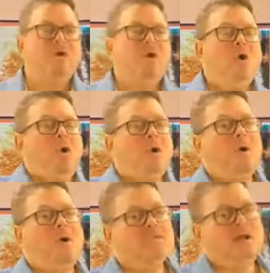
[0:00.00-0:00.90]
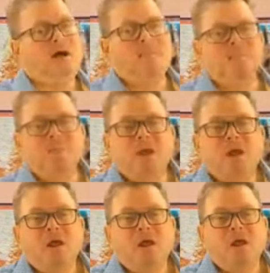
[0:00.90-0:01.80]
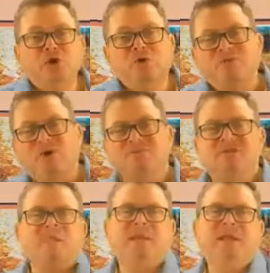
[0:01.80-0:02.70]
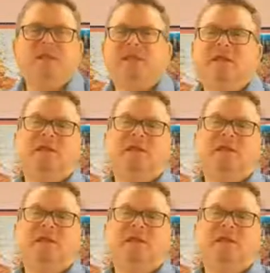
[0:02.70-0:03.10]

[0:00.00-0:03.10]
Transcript: or wants our uniforms to come in and clean and